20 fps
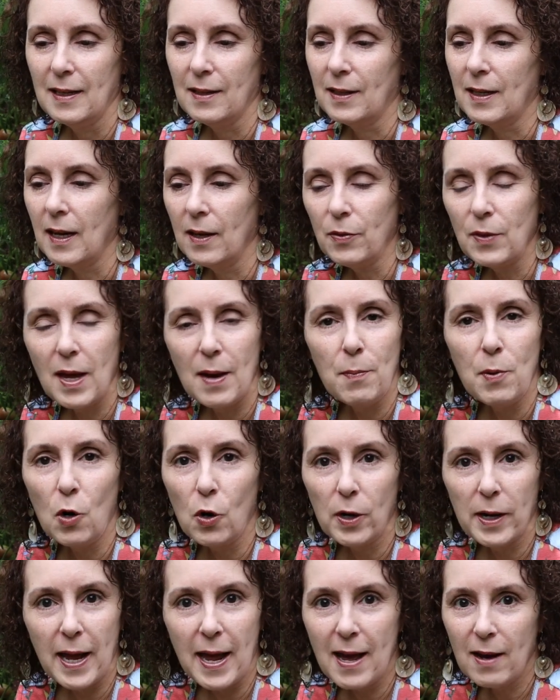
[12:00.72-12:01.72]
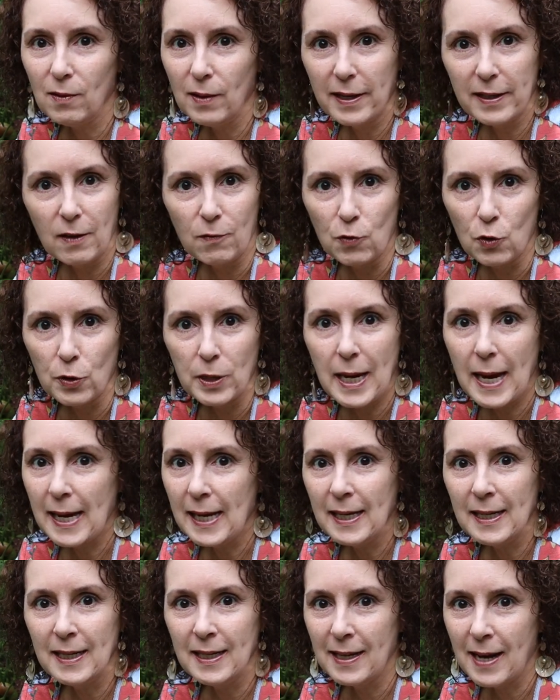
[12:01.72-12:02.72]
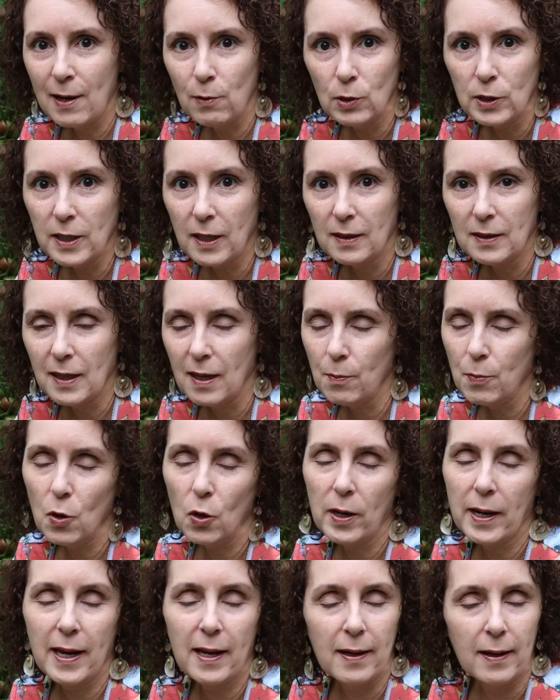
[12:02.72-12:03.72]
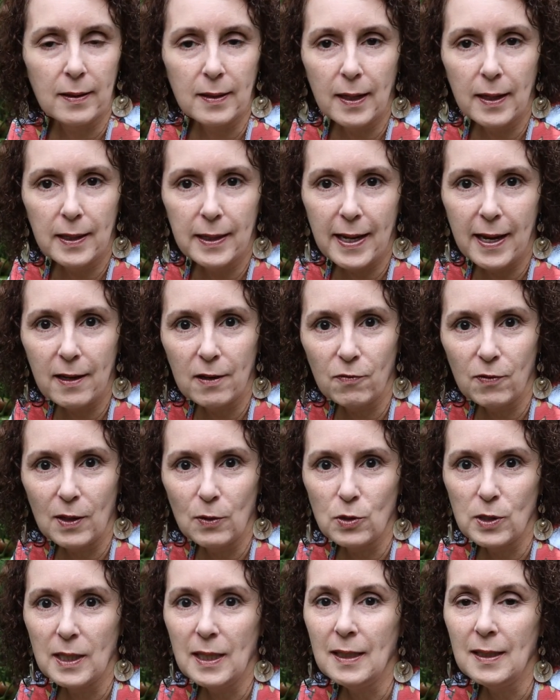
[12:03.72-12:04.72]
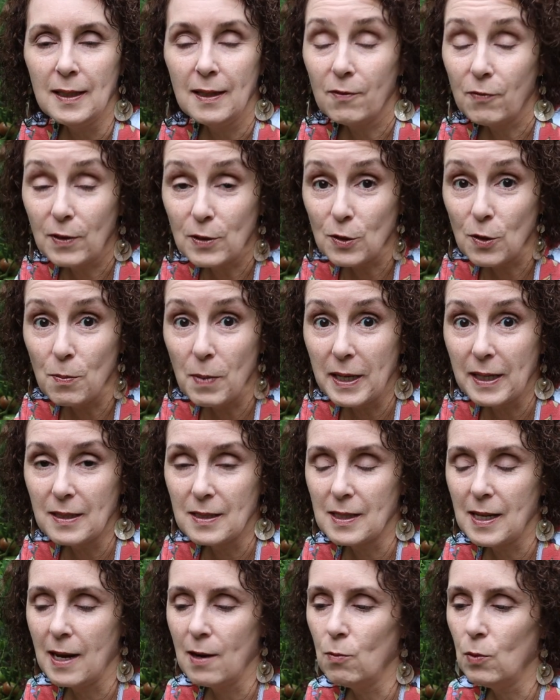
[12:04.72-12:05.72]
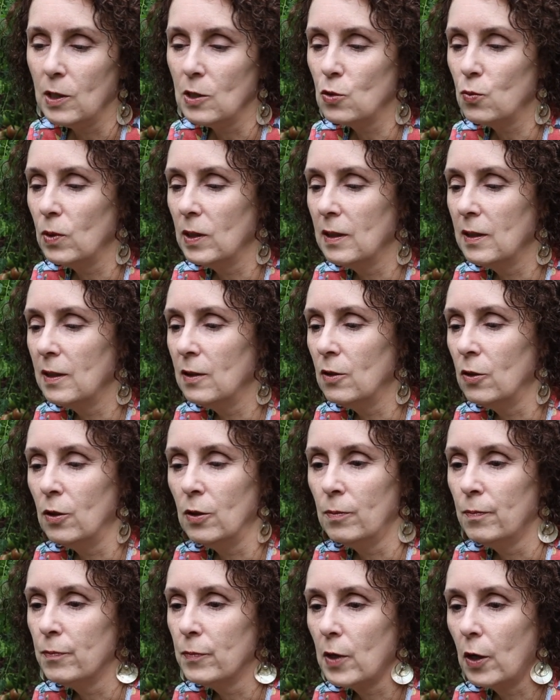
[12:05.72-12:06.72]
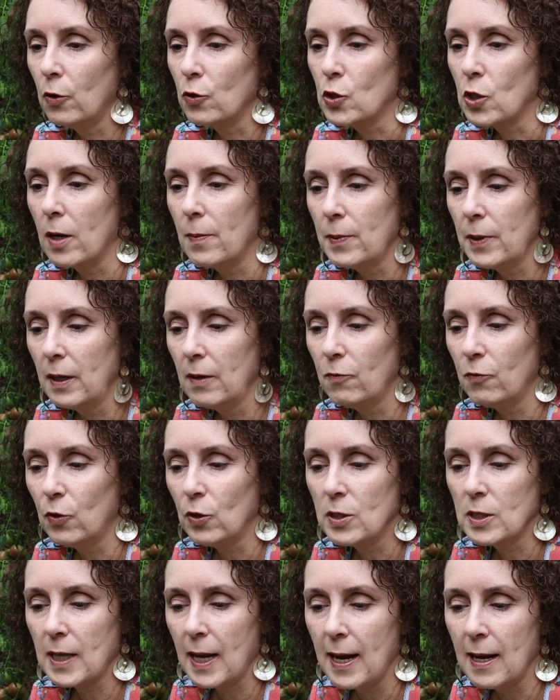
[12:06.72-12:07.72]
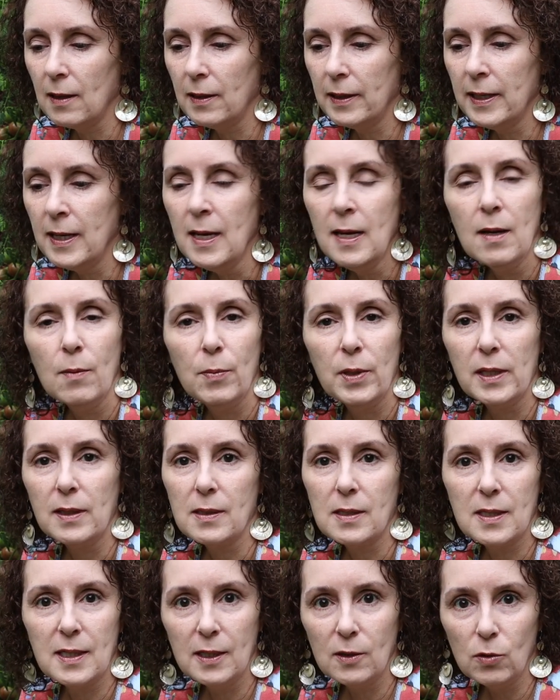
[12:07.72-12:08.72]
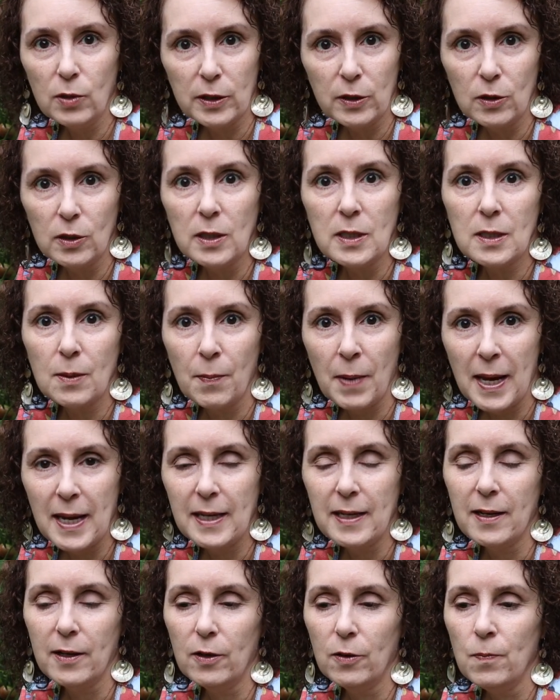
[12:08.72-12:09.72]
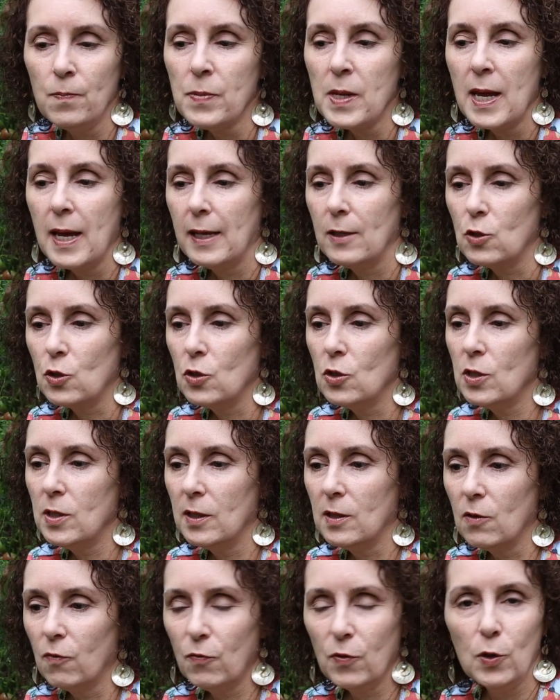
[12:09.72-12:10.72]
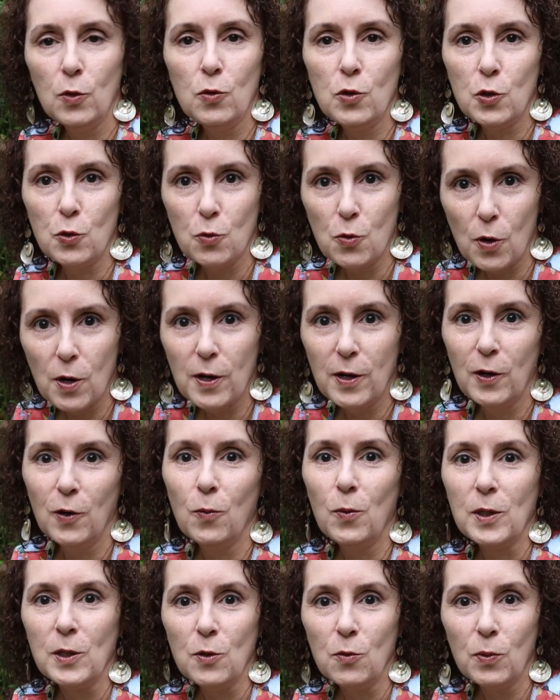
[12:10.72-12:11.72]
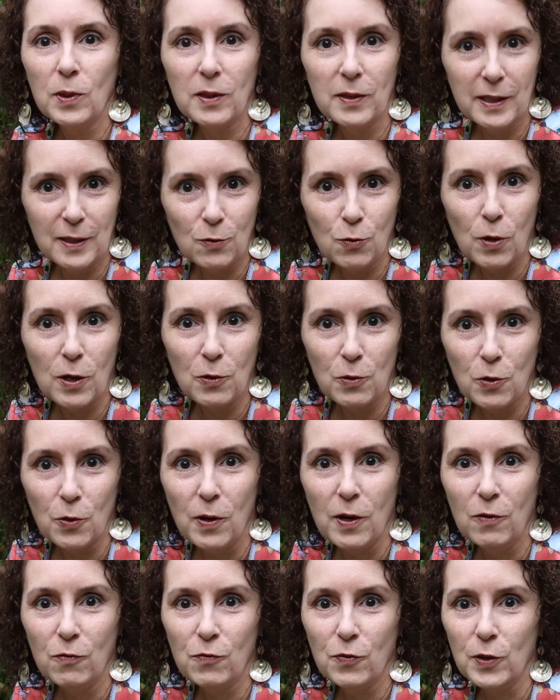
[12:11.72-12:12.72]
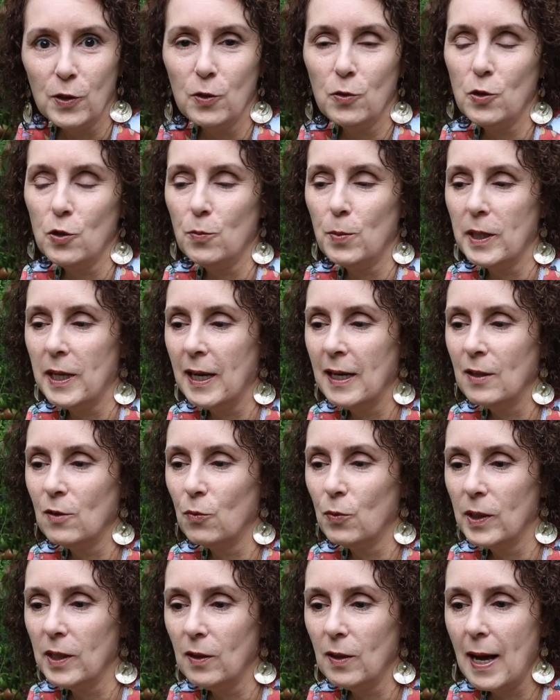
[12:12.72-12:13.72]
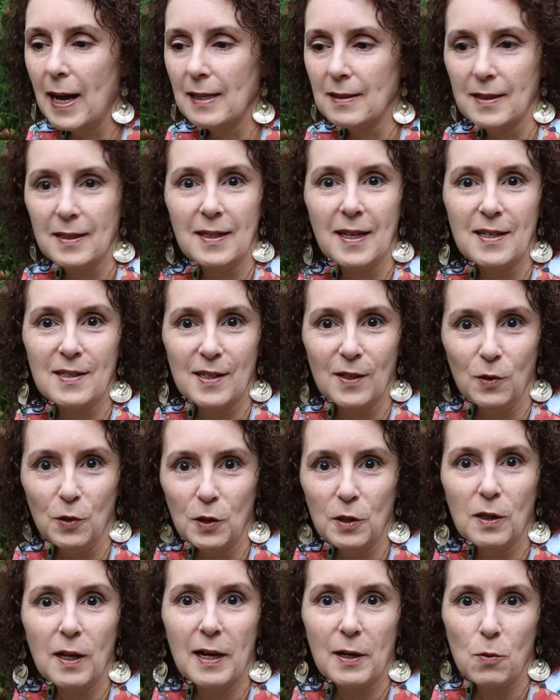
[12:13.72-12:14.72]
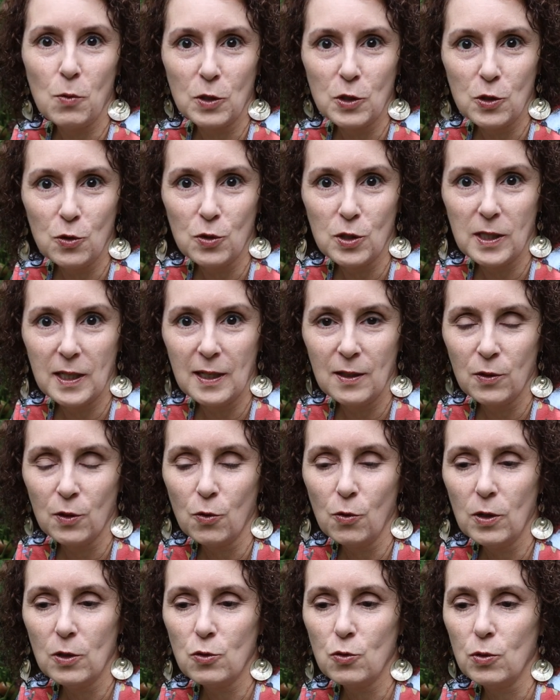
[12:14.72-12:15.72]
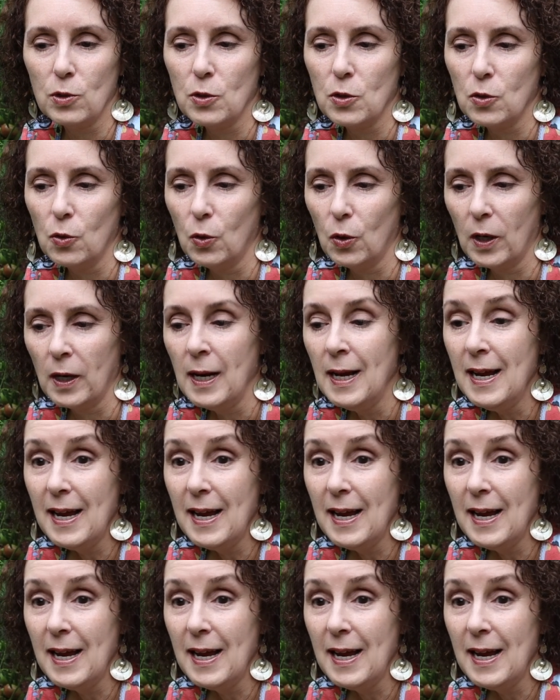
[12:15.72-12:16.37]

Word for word: Cut that part out. Like if you're canning, I would cut that part out. I'd cut it out if I was eating it, if I was going to make a sandwich with it or chop it up for a salad. But it's still a good tomato. It's just that the food you grow, when you really grow your own food, you begin to realize it doesn't look like what you see in the grocery store.